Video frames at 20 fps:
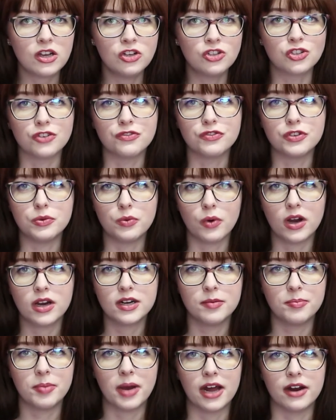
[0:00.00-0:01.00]
So if you
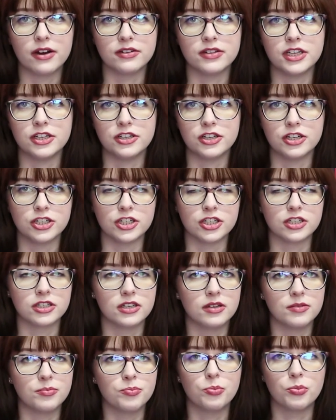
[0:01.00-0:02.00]
want a pattern that you can just
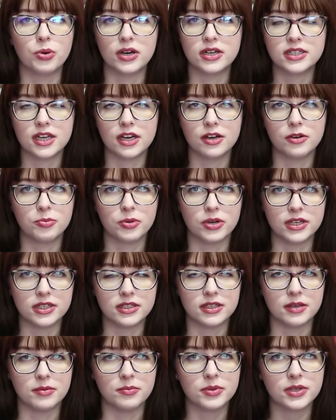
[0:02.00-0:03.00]
print out pretty
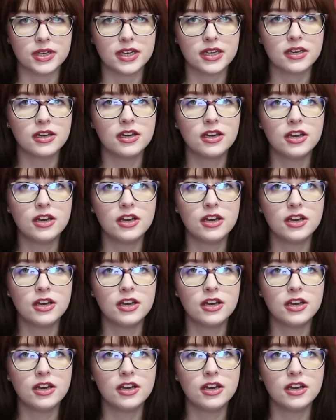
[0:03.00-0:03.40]
simply,